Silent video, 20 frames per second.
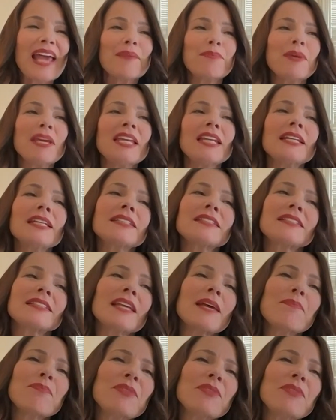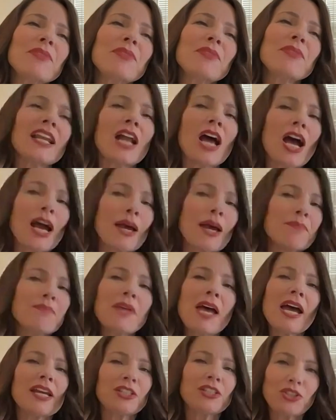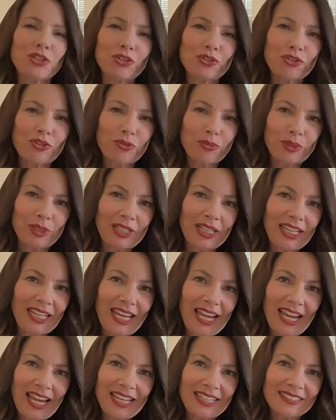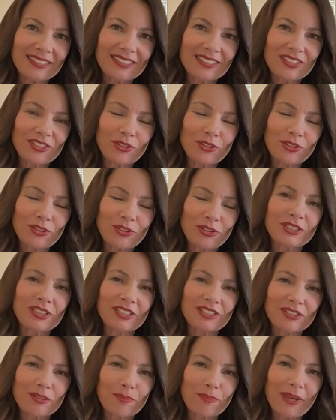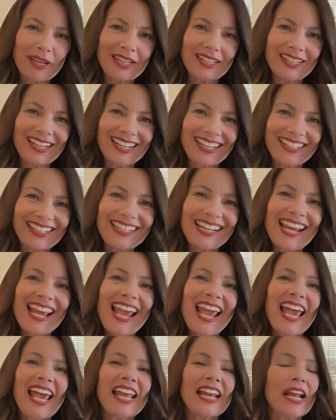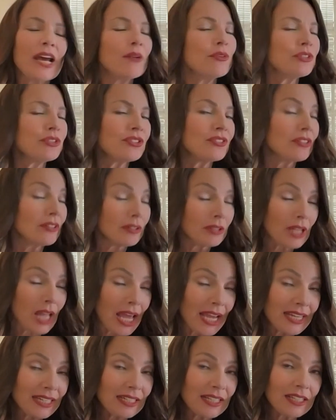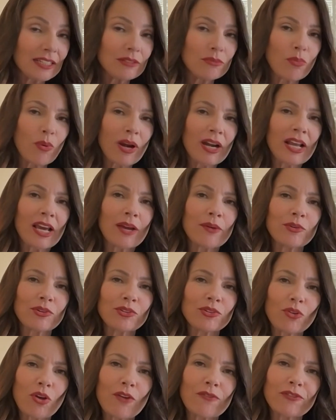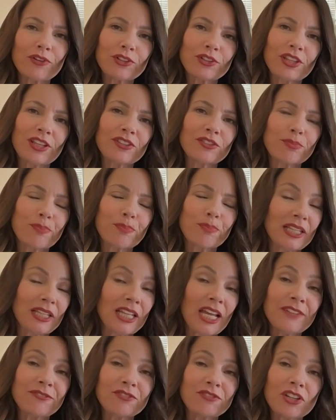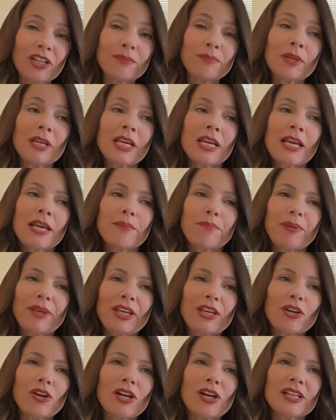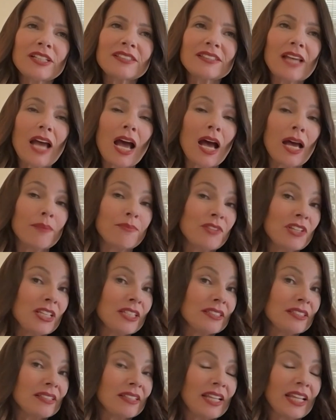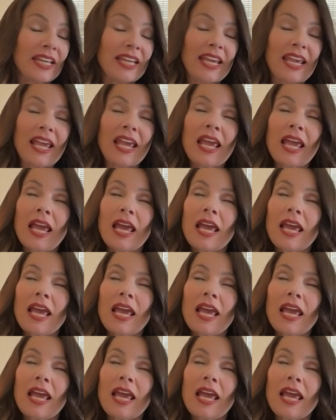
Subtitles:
I mean, it's something that I'm not usually asked to participate in. And I was delighted when I was offered this by Lifetime, because obviously,